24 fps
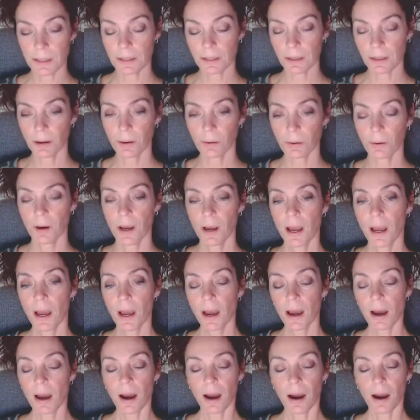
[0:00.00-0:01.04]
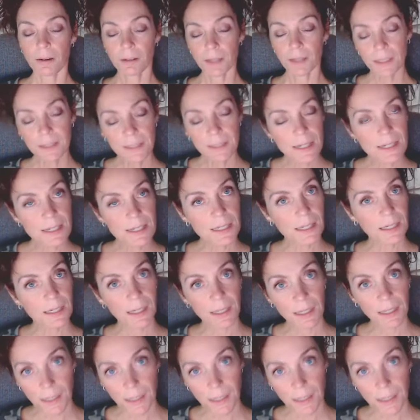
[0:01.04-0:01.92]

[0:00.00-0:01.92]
So I read this and I